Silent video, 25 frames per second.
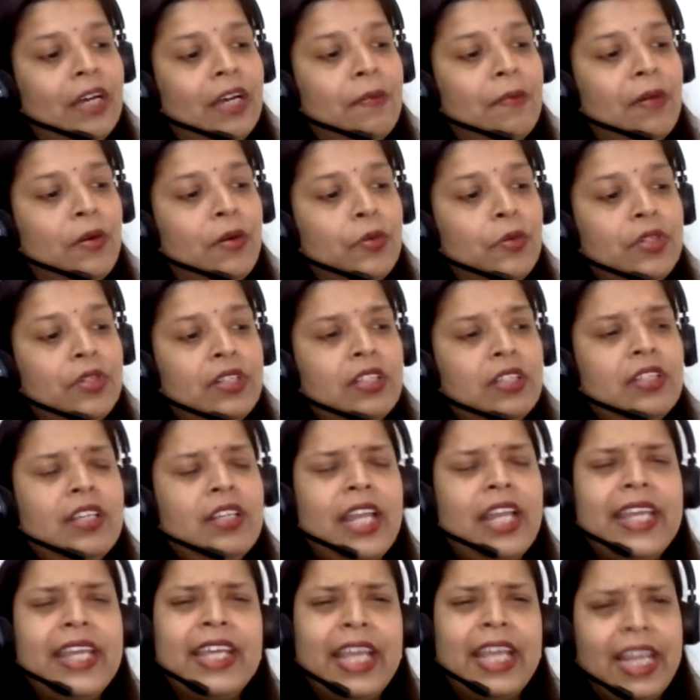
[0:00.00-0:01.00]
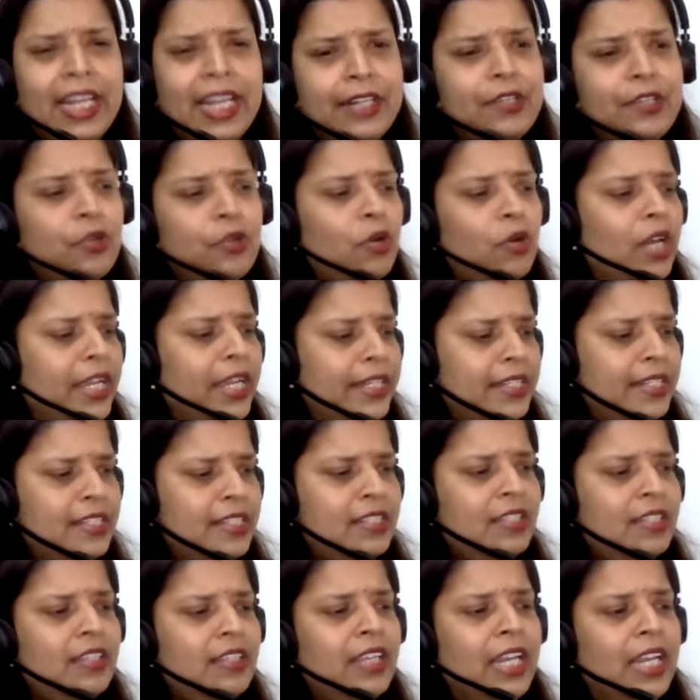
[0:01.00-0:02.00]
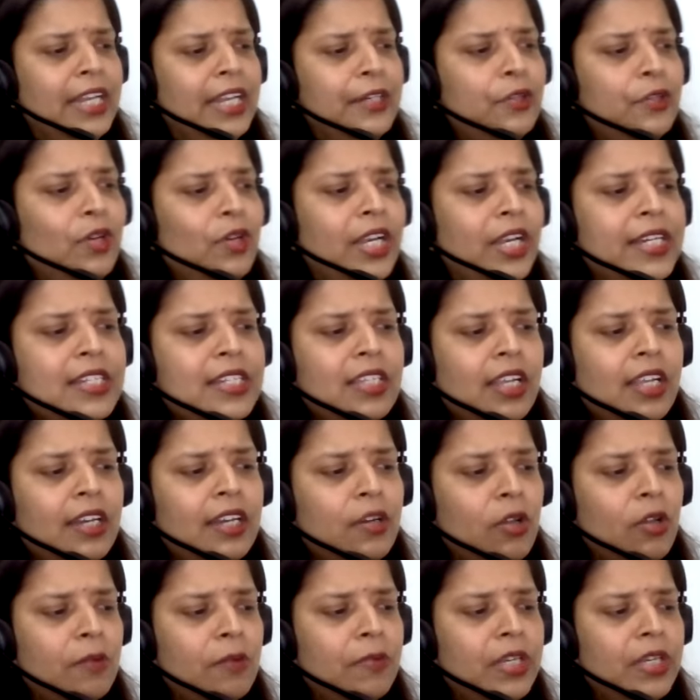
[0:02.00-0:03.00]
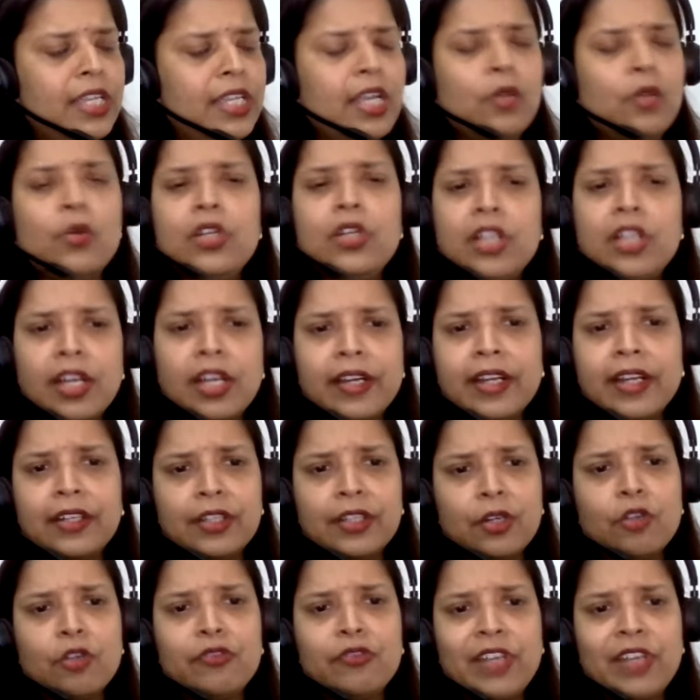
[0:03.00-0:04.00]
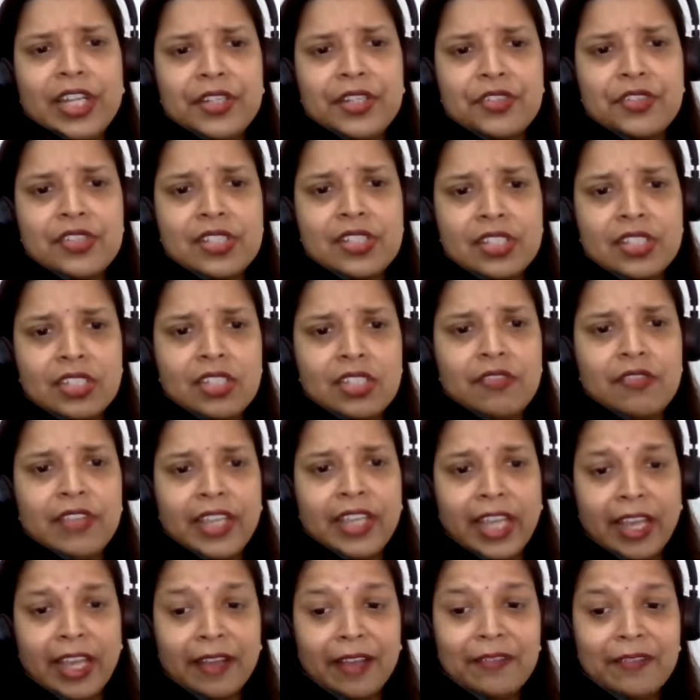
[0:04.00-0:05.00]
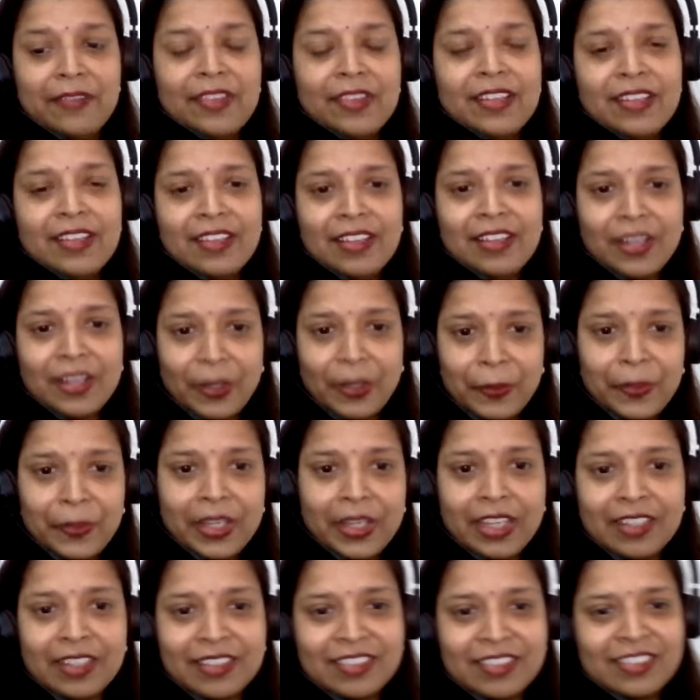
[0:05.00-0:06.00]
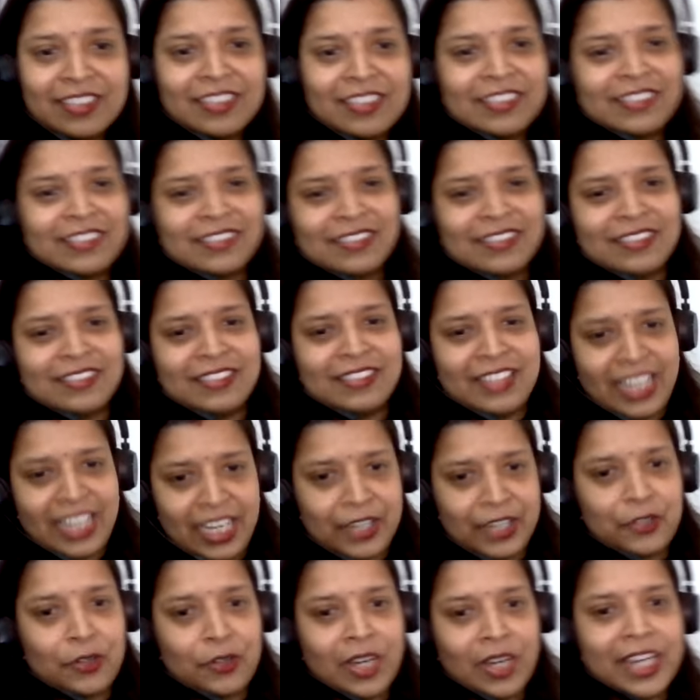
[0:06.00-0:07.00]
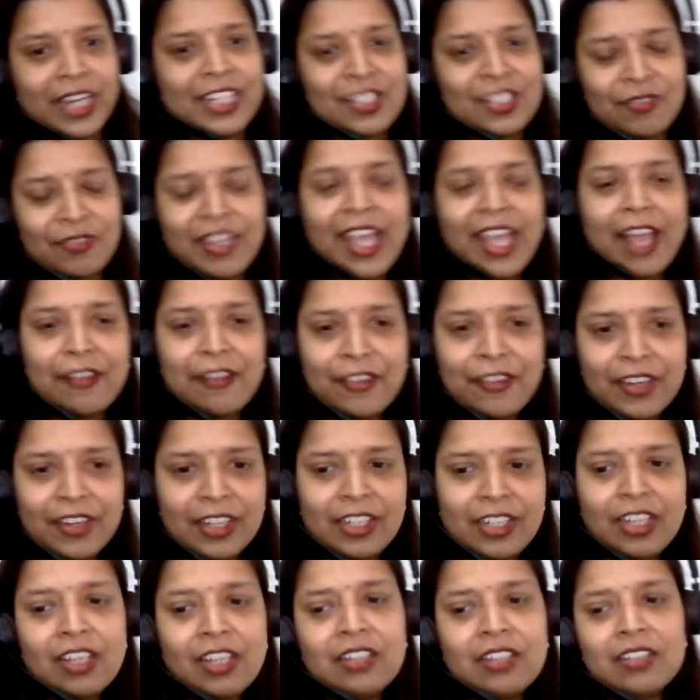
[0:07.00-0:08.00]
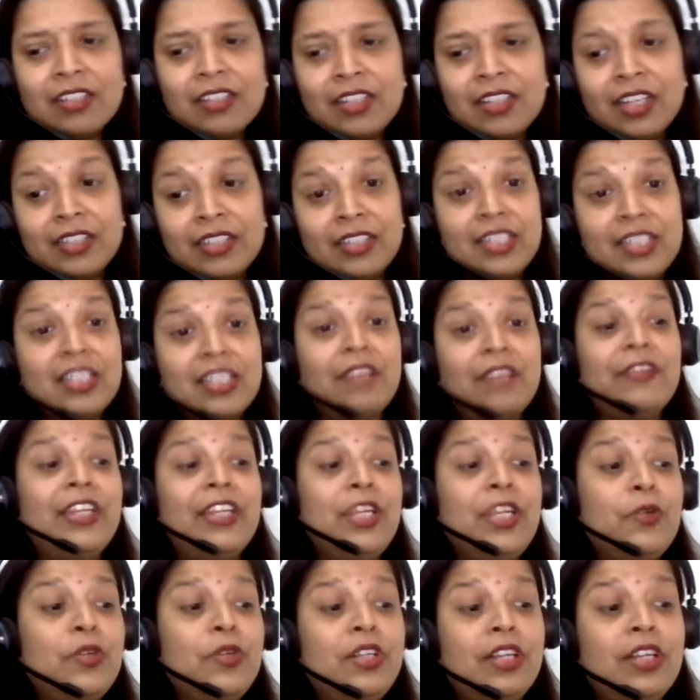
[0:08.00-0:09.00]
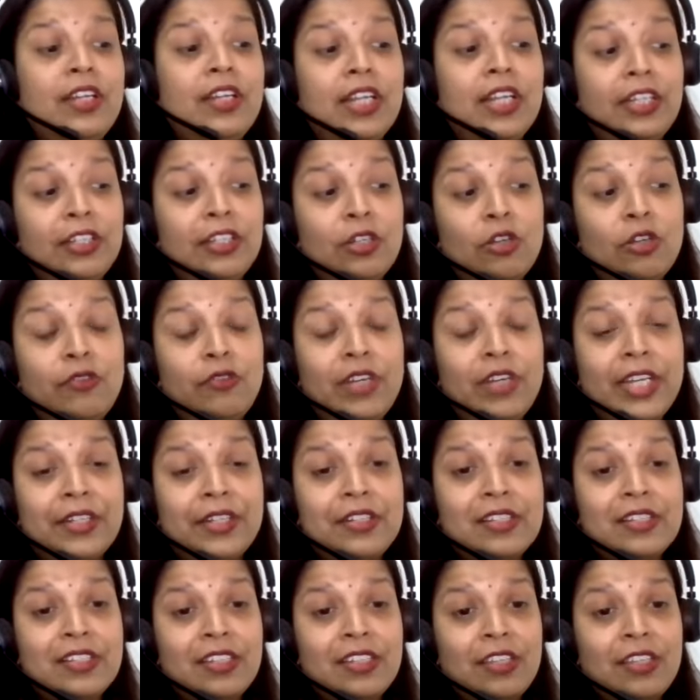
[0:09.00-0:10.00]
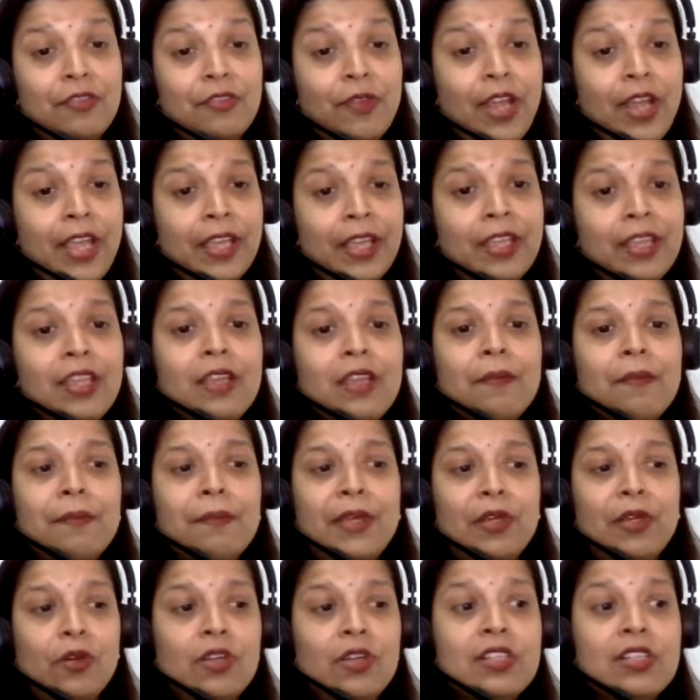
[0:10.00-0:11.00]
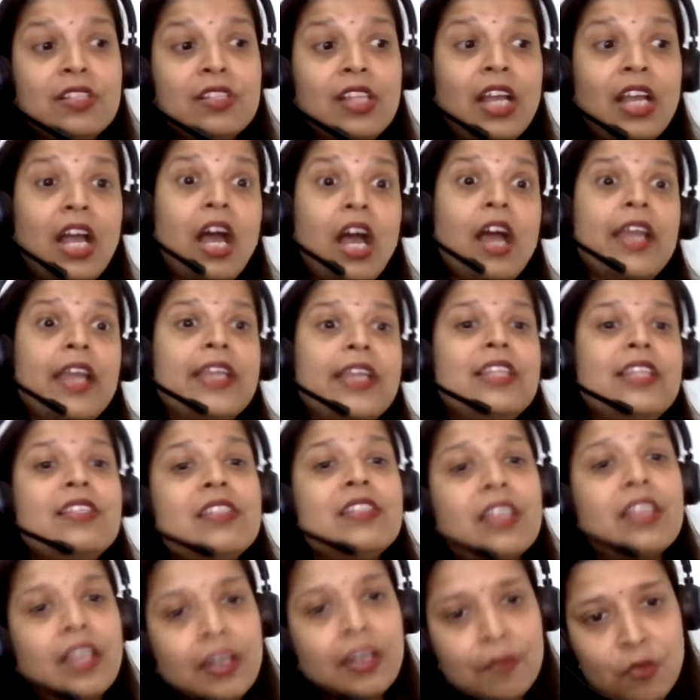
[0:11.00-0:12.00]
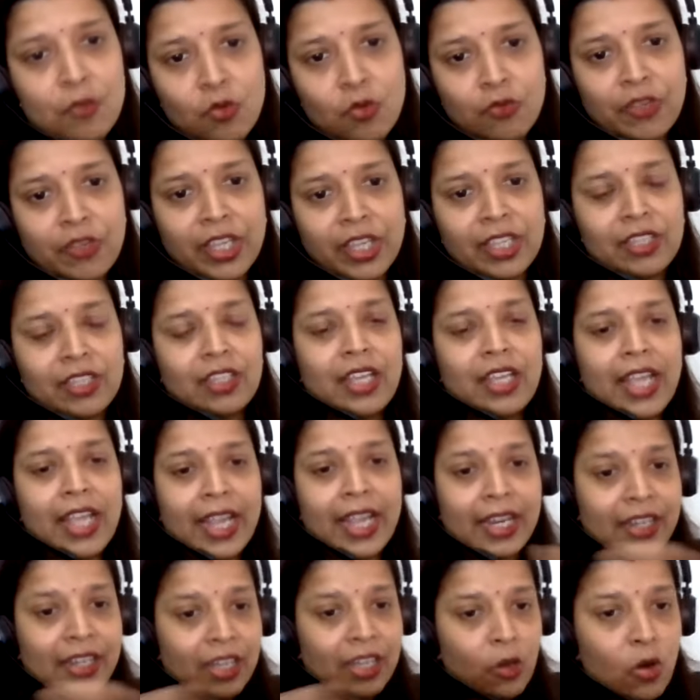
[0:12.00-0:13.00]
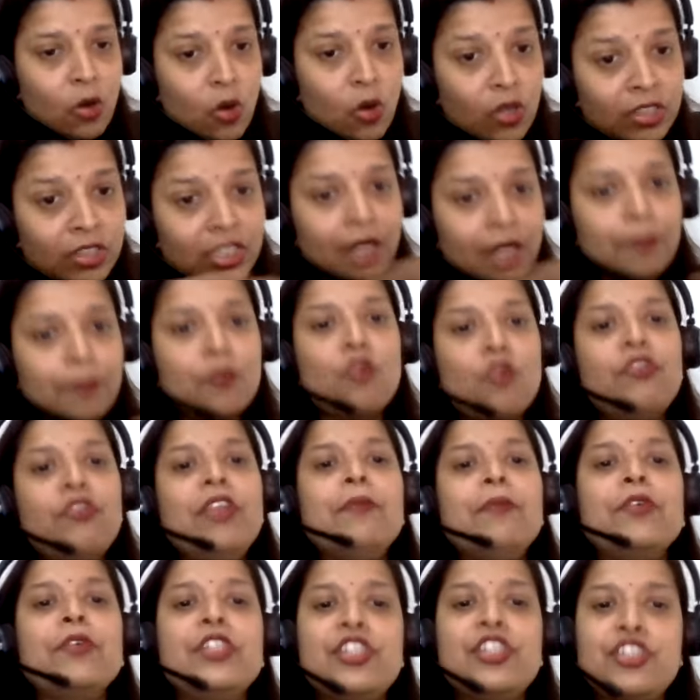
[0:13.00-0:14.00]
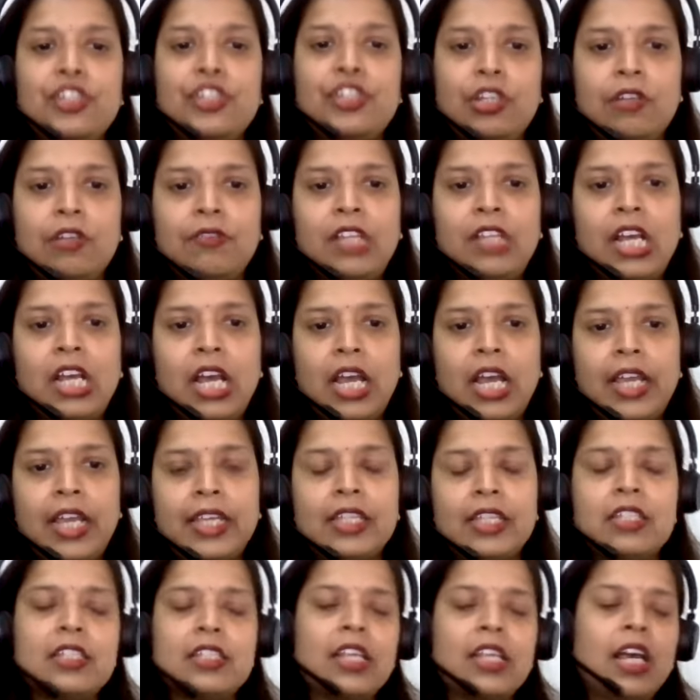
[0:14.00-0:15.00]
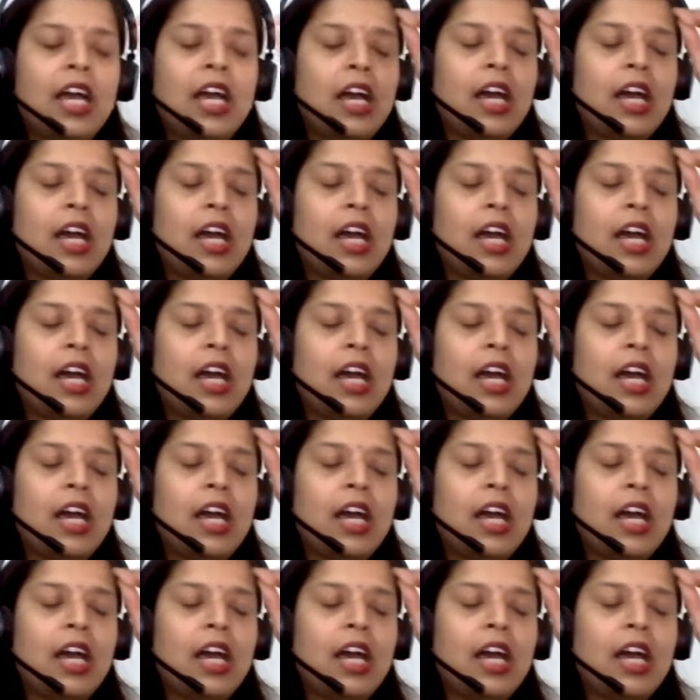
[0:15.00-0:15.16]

about like electrolytes. Electrolytes are normally a good conductor of electricity we have. Okay. Electrolytes we have read na. These are very good conductor of electricity. Why? Because the ions are moving, and on the moving position of the ions,